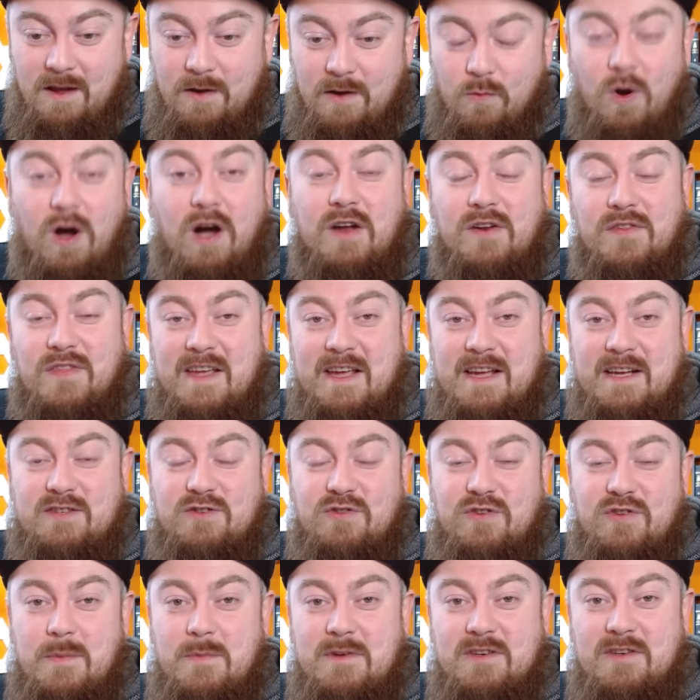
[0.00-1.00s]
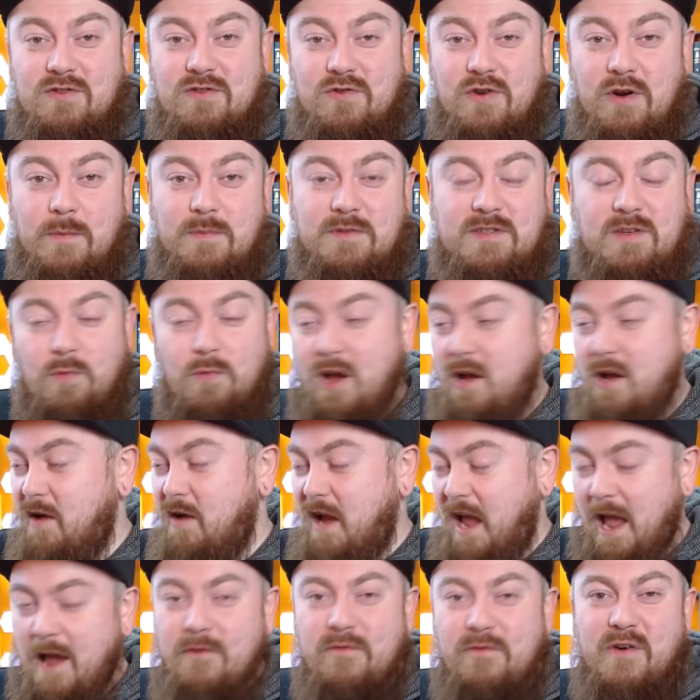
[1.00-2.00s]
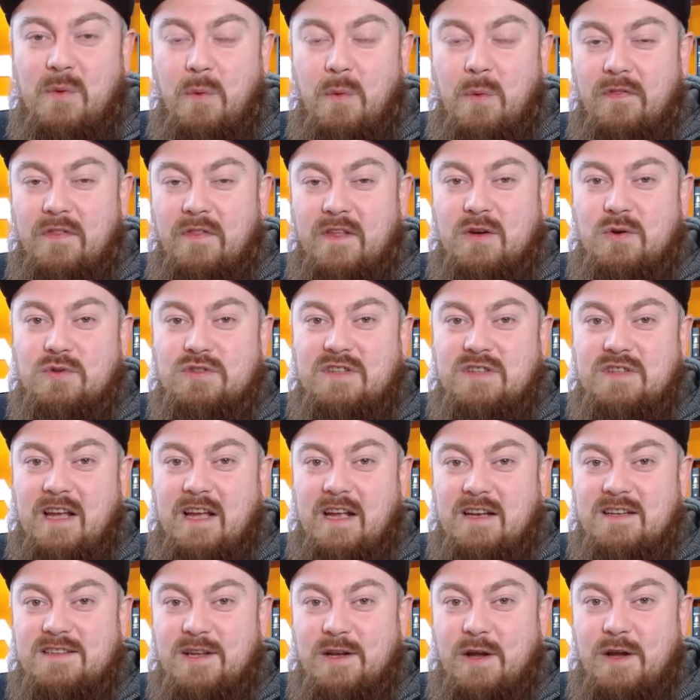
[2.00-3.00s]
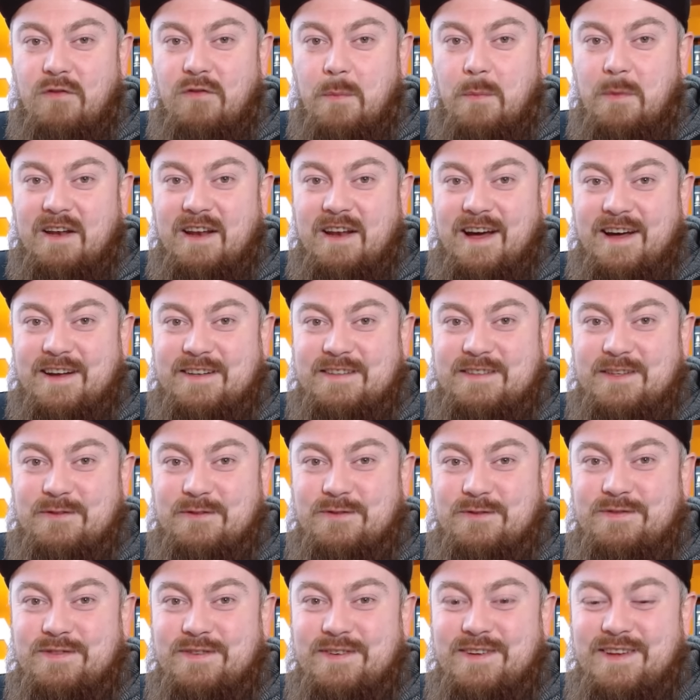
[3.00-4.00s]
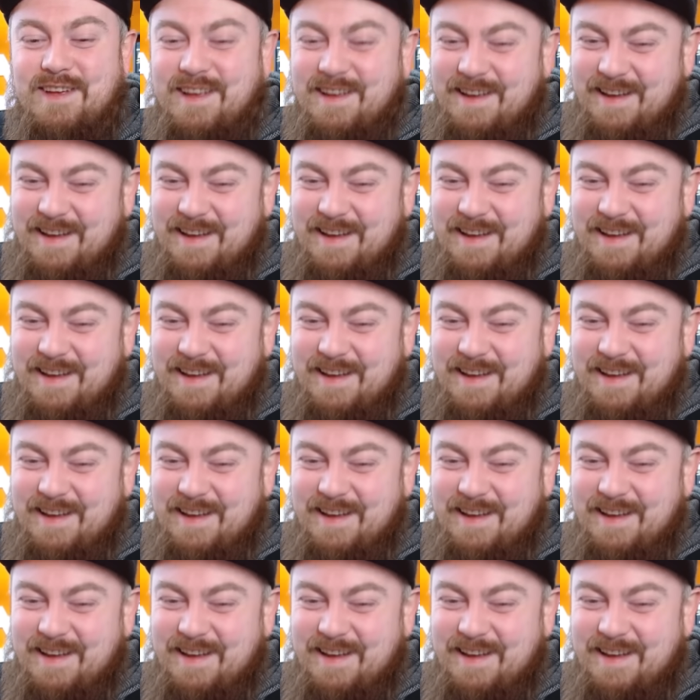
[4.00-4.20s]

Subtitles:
What are the extremist groups? Well, everyone that goes against the government narrative.